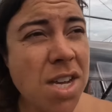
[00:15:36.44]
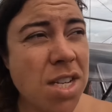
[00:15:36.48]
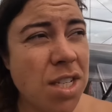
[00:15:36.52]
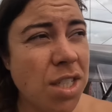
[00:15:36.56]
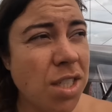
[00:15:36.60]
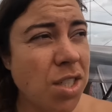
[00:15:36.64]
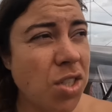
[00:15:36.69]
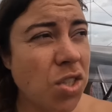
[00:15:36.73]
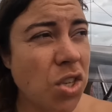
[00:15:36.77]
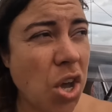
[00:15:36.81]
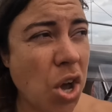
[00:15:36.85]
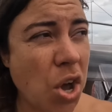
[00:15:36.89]

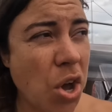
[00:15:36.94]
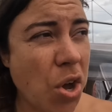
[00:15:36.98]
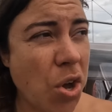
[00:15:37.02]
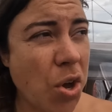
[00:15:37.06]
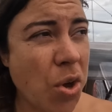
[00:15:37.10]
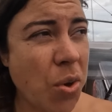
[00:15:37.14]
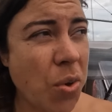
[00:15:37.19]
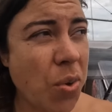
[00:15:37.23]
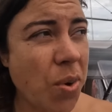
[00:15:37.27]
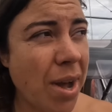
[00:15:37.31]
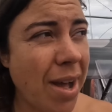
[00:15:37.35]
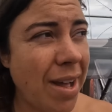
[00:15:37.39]

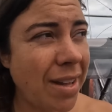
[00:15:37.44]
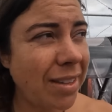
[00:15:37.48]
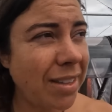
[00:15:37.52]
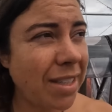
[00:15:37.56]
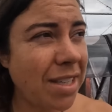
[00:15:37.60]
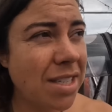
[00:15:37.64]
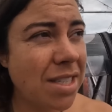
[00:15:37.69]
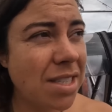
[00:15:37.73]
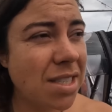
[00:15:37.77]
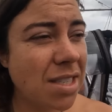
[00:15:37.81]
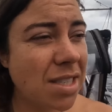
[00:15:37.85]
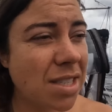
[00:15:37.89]
So at
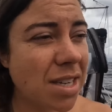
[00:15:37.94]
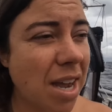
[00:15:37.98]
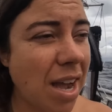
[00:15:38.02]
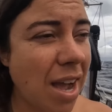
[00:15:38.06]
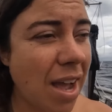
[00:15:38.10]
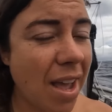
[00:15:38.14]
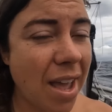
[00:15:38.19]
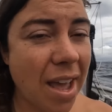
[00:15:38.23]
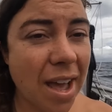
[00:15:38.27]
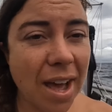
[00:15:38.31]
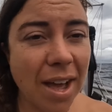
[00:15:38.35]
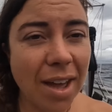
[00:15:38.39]
least
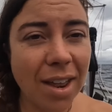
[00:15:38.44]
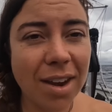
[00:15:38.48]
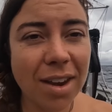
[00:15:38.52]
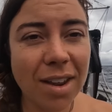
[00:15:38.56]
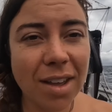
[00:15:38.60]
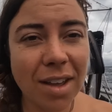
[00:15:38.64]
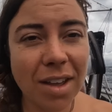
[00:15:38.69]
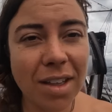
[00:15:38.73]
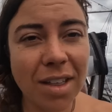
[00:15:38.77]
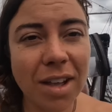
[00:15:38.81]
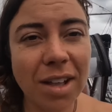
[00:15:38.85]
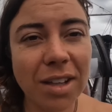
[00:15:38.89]
I
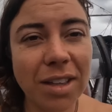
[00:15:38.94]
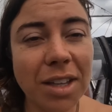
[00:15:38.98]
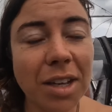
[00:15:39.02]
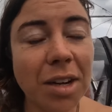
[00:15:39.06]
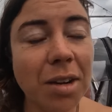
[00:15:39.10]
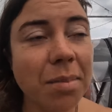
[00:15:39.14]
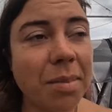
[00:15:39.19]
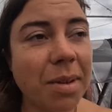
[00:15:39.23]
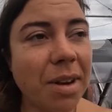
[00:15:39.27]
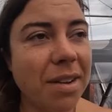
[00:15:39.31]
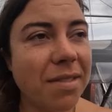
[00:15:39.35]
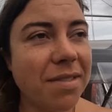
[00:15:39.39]
had a
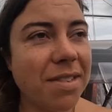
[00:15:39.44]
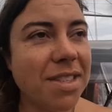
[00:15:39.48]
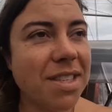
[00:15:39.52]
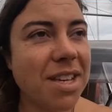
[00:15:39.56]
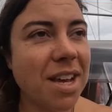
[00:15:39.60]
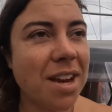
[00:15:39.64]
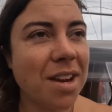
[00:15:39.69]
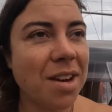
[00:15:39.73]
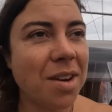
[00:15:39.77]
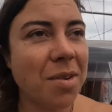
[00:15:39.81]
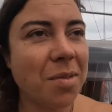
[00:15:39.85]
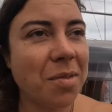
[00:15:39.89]
little bit of
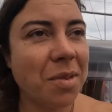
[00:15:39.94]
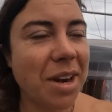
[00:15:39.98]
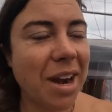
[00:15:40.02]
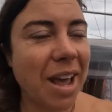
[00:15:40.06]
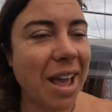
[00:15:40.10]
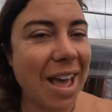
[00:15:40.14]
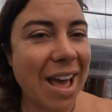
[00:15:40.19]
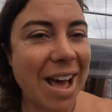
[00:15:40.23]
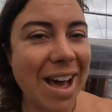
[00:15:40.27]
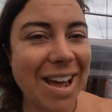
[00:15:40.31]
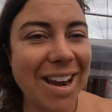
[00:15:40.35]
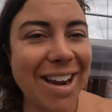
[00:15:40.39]
sun when
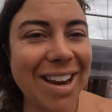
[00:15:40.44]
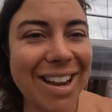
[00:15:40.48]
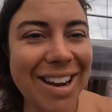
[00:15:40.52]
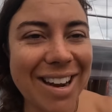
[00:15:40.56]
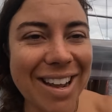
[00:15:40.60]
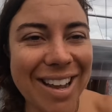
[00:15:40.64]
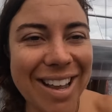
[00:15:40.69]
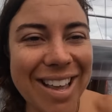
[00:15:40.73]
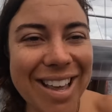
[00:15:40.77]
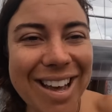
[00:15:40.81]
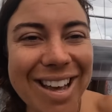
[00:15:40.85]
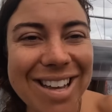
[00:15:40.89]
I had it,
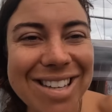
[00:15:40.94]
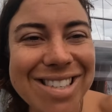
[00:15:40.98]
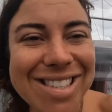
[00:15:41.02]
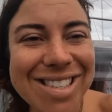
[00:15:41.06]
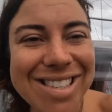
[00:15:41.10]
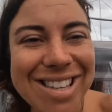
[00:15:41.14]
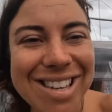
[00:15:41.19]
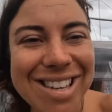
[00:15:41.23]
I guess.